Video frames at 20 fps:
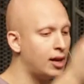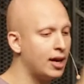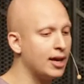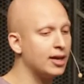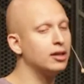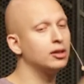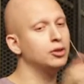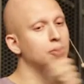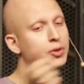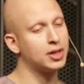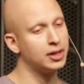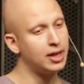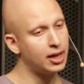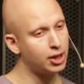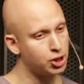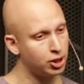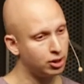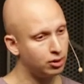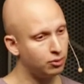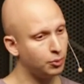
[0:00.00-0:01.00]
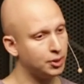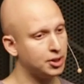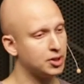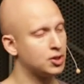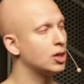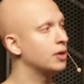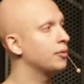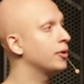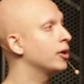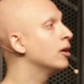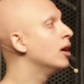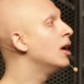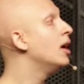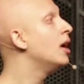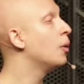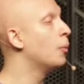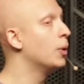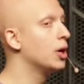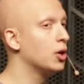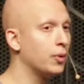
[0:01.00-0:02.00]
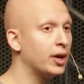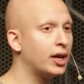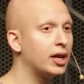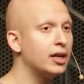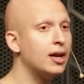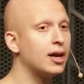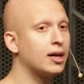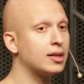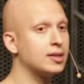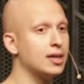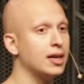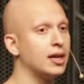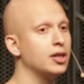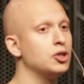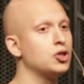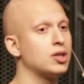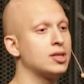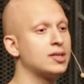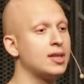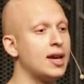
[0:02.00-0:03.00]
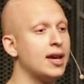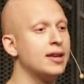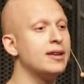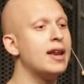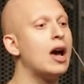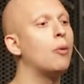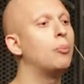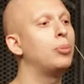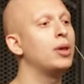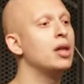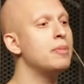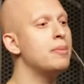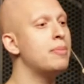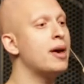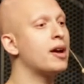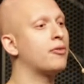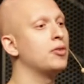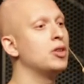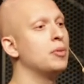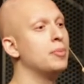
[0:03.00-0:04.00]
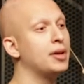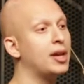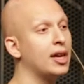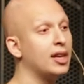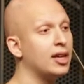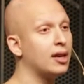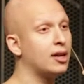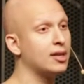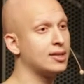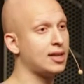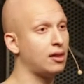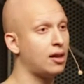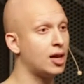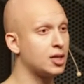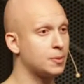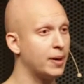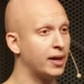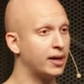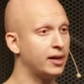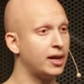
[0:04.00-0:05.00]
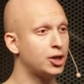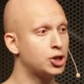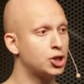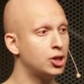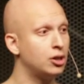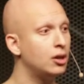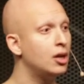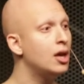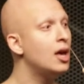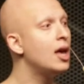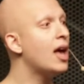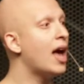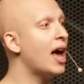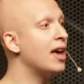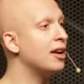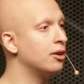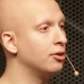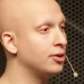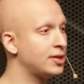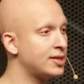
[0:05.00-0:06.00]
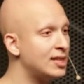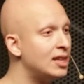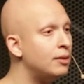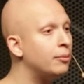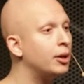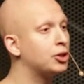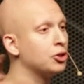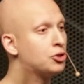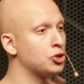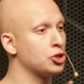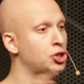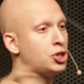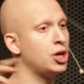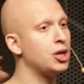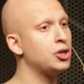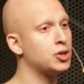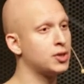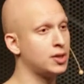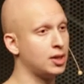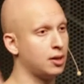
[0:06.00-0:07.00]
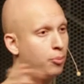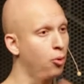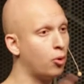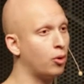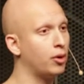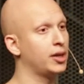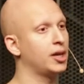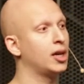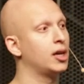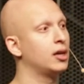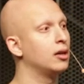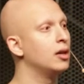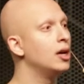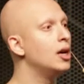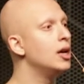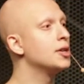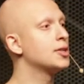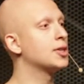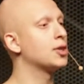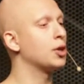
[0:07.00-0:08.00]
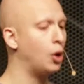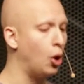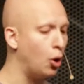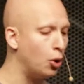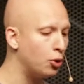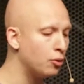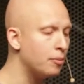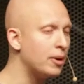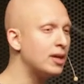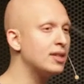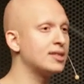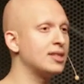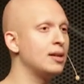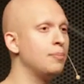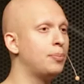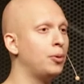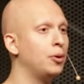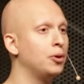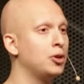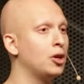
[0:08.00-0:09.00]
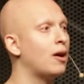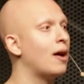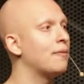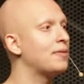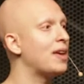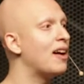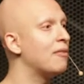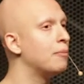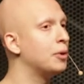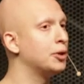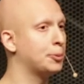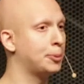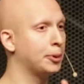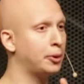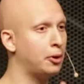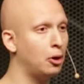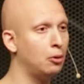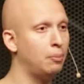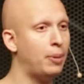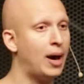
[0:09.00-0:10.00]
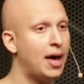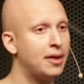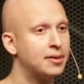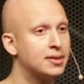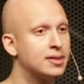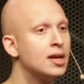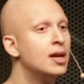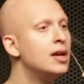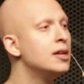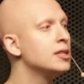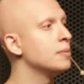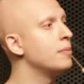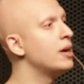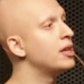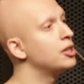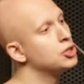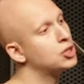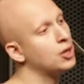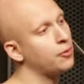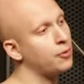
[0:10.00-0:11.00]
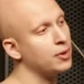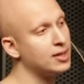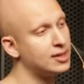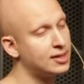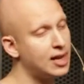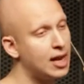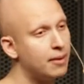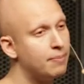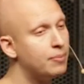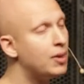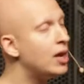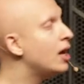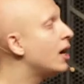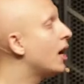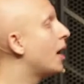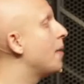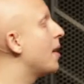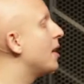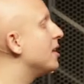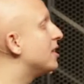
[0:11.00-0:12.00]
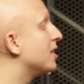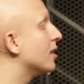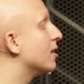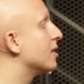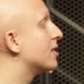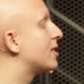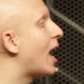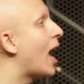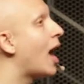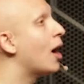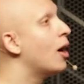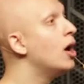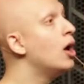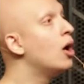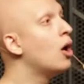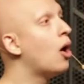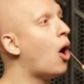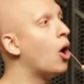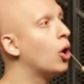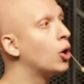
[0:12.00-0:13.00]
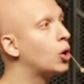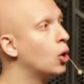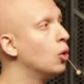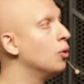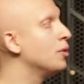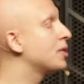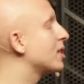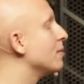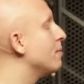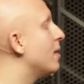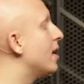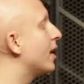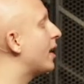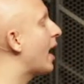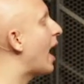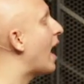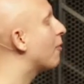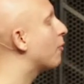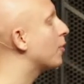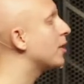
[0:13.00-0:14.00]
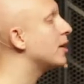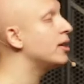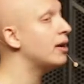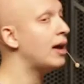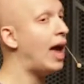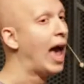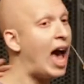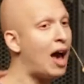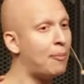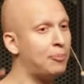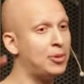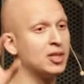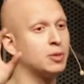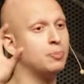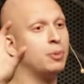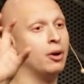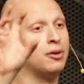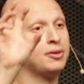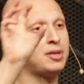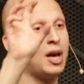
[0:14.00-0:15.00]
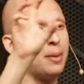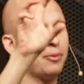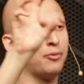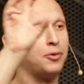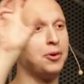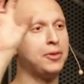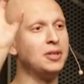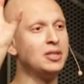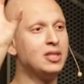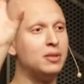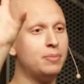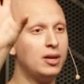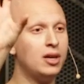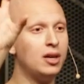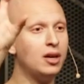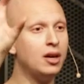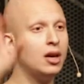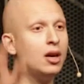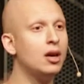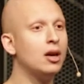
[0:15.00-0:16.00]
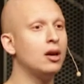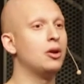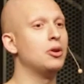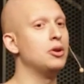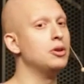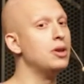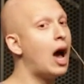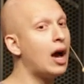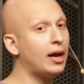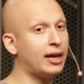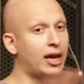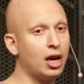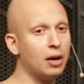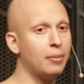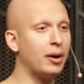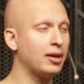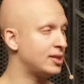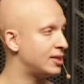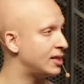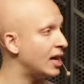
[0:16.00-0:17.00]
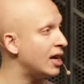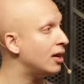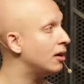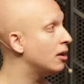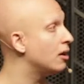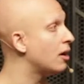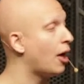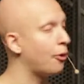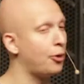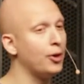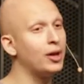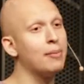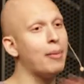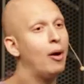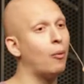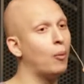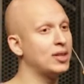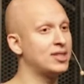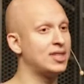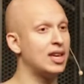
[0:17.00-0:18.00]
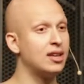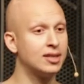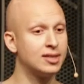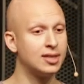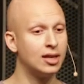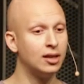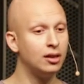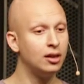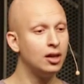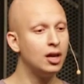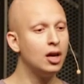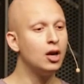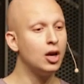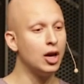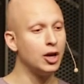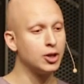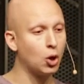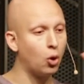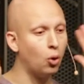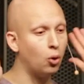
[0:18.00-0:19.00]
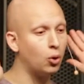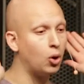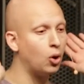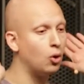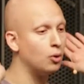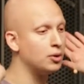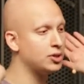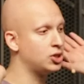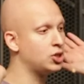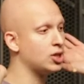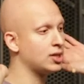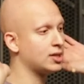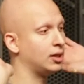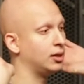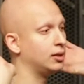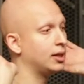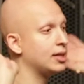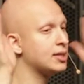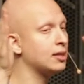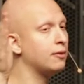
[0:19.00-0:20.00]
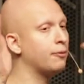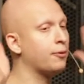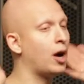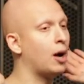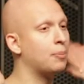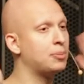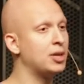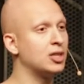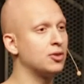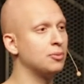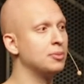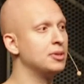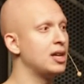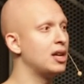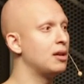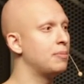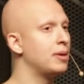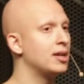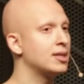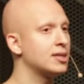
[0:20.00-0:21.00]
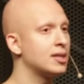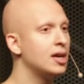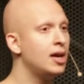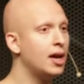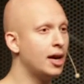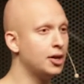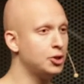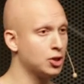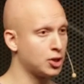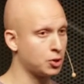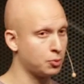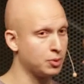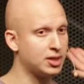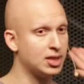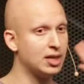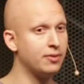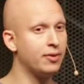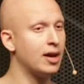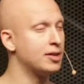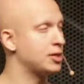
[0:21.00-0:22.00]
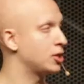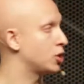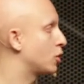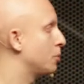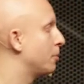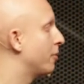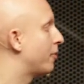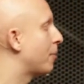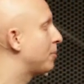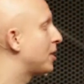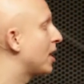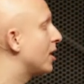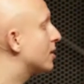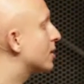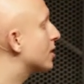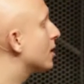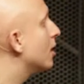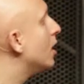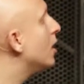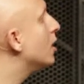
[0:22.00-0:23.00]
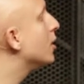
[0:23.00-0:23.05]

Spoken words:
client lose connection with the server, when it reconnects, it can just say, now play me back from the beginning because I lost my connection, and it'll seem like they're just changes that are pouring in. So the code remains simple. You don't have to have multiple code paths to manage different state. And the idea is that our goal is to make every app that's built on top of RethinkDB not care about state, not think about what state it's in. Its whole goal is just to listen for updates from the database and just receive it as a stream of updates.